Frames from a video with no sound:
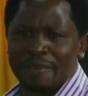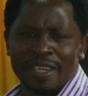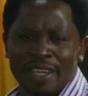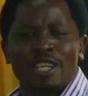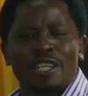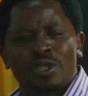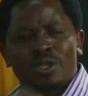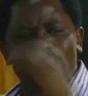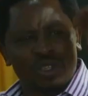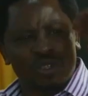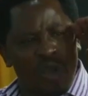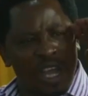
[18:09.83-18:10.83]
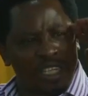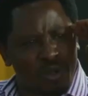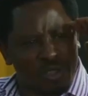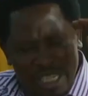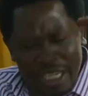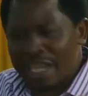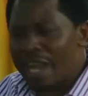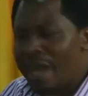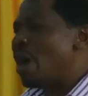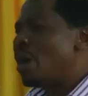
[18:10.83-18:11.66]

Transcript: It is not what you think about